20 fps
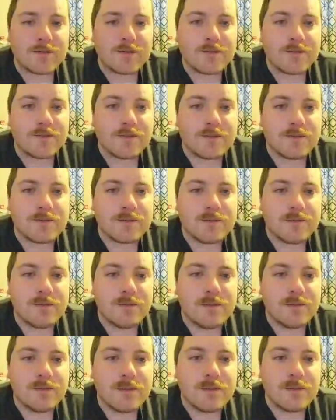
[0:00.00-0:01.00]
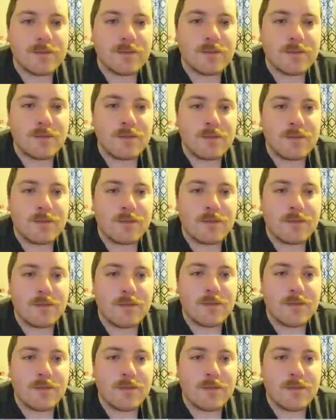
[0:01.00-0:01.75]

No one is speaking in this clip.